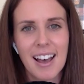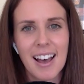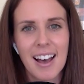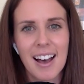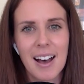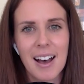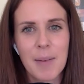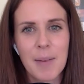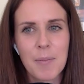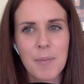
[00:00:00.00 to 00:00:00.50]

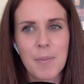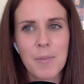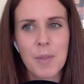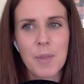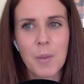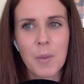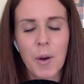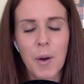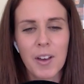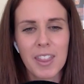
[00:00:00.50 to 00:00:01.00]
um,
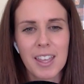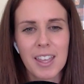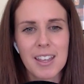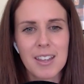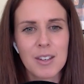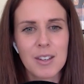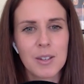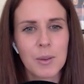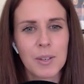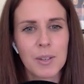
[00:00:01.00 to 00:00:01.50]
the work that
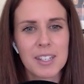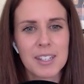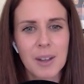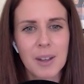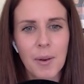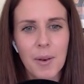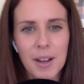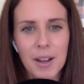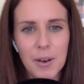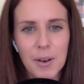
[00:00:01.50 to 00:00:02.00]
you do is
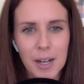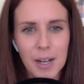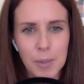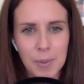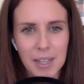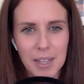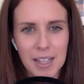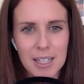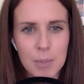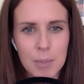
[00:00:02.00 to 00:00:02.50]
so
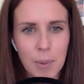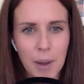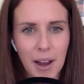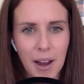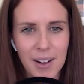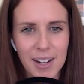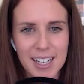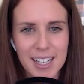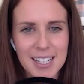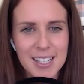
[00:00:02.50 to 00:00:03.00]
incredibly
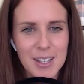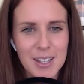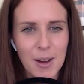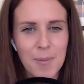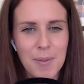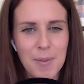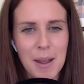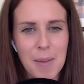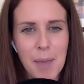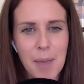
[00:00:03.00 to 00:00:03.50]
inspiring to
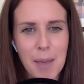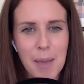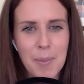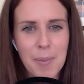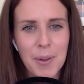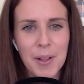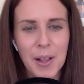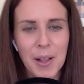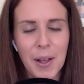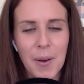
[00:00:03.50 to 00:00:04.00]
so many
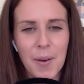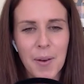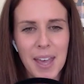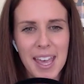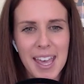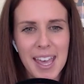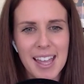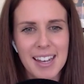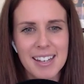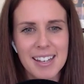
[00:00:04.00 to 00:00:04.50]
people,
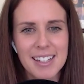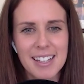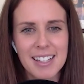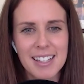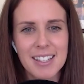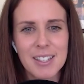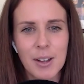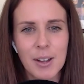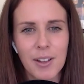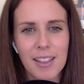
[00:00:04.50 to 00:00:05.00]
Chloe, and
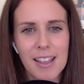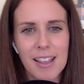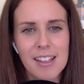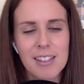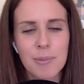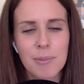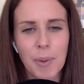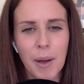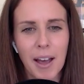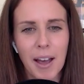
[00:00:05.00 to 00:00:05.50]
it's certainly
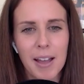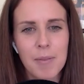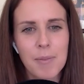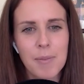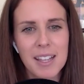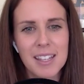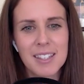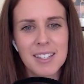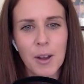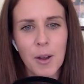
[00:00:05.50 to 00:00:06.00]
inspired
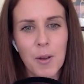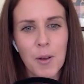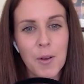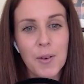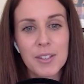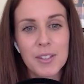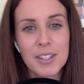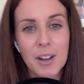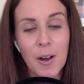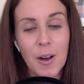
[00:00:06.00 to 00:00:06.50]
me
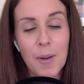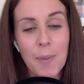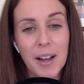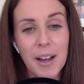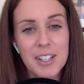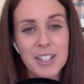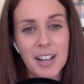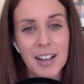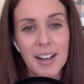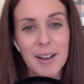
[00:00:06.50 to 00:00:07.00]
so so
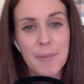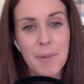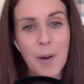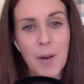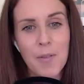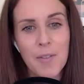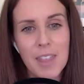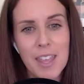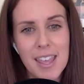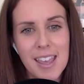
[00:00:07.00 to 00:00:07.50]
much um,
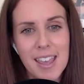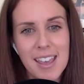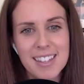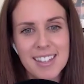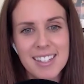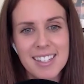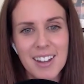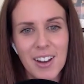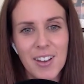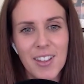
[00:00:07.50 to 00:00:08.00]
over the
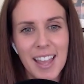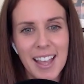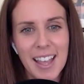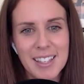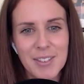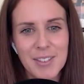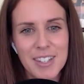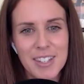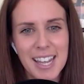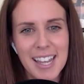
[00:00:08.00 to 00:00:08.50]
years. So
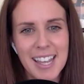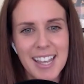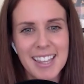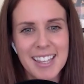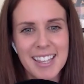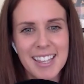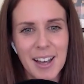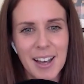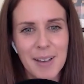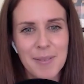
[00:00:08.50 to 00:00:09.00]
thanks for
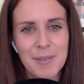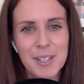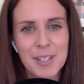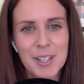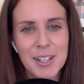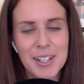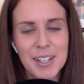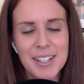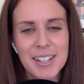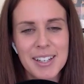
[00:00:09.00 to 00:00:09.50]
taking the time
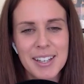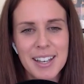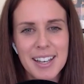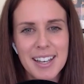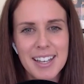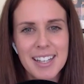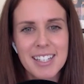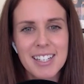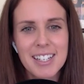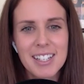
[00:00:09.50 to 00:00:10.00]
to
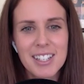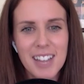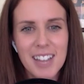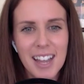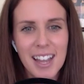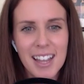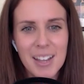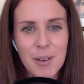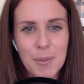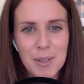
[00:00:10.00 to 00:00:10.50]
to
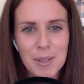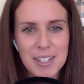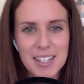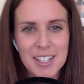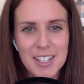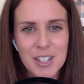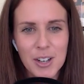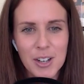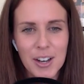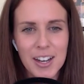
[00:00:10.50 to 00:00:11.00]
share your
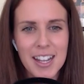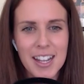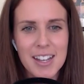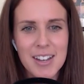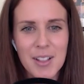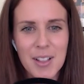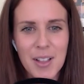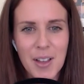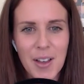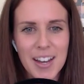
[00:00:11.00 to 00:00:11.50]
business journey
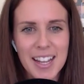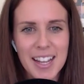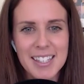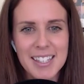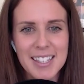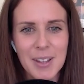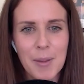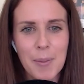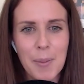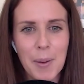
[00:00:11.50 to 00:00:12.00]
and your
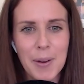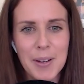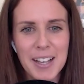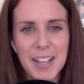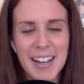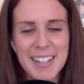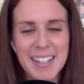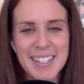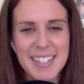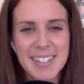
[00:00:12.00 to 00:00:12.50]
learnings on the
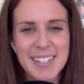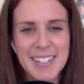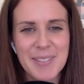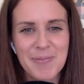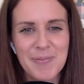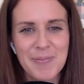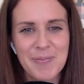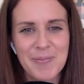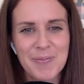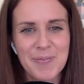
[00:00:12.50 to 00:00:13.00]
podcast.
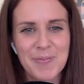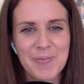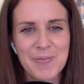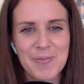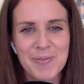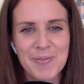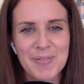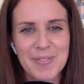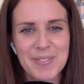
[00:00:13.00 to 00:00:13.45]
Thank